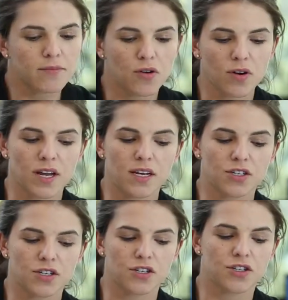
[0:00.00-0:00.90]
talking
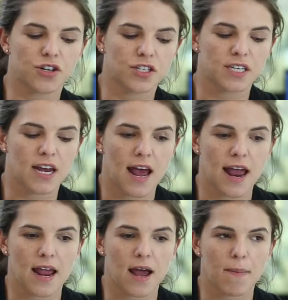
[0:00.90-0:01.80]
to the students
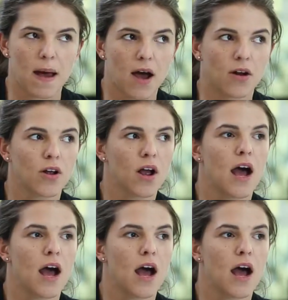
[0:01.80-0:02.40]
today about